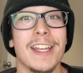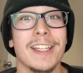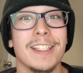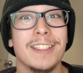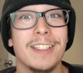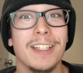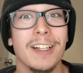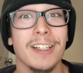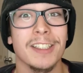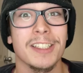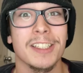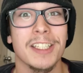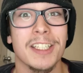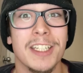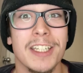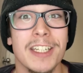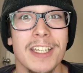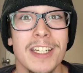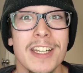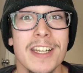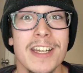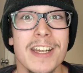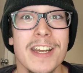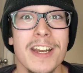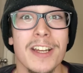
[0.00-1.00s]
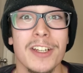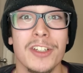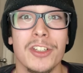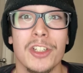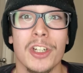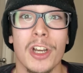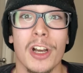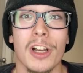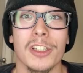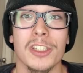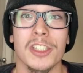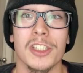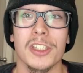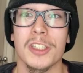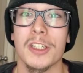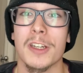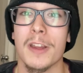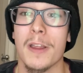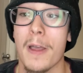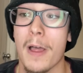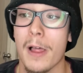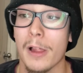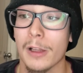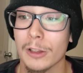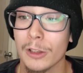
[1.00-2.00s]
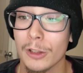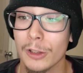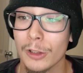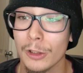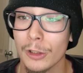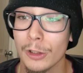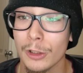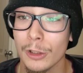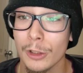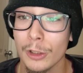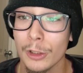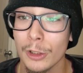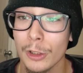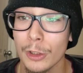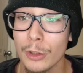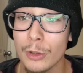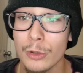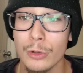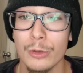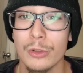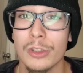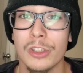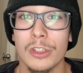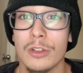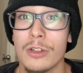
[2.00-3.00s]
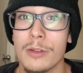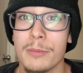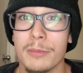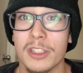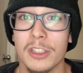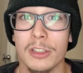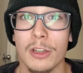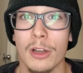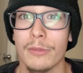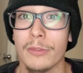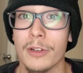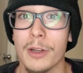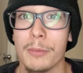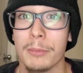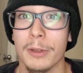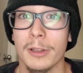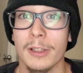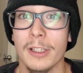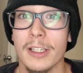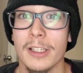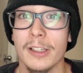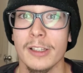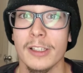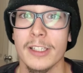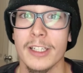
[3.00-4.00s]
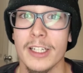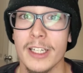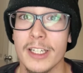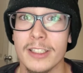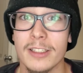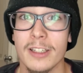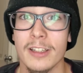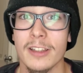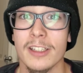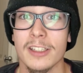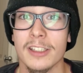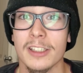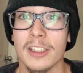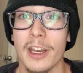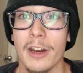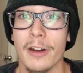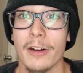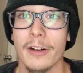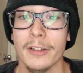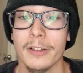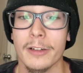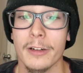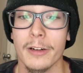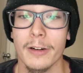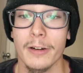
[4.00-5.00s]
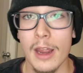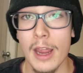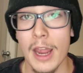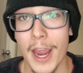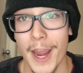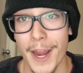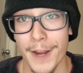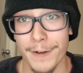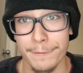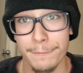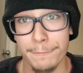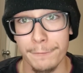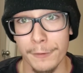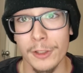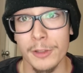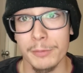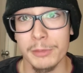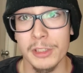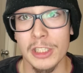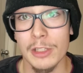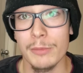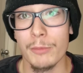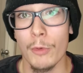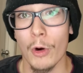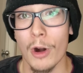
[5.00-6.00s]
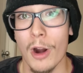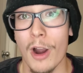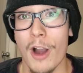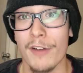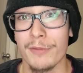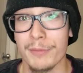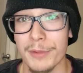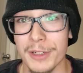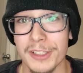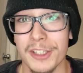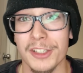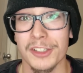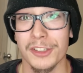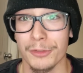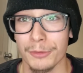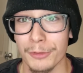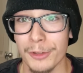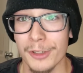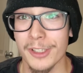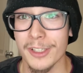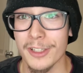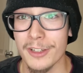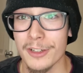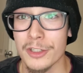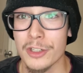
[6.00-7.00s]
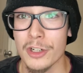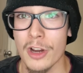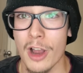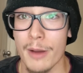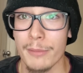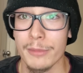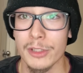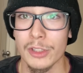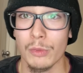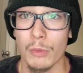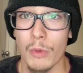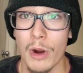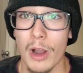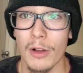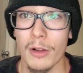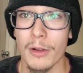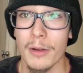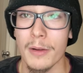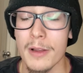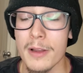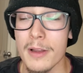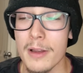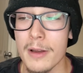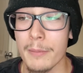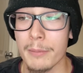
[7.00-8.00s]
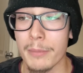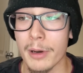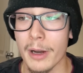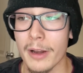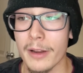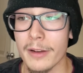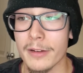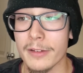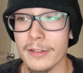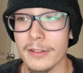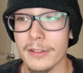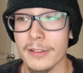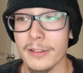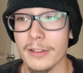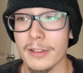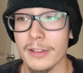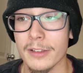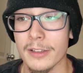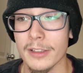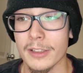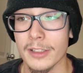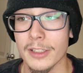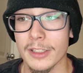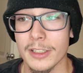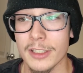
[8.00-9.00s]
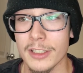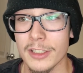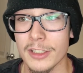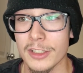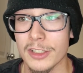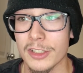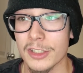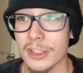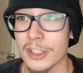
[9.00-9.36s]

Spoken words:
does he just lose himself completely into this character. And Philip Seymour Hoffman does a really good job as well, but he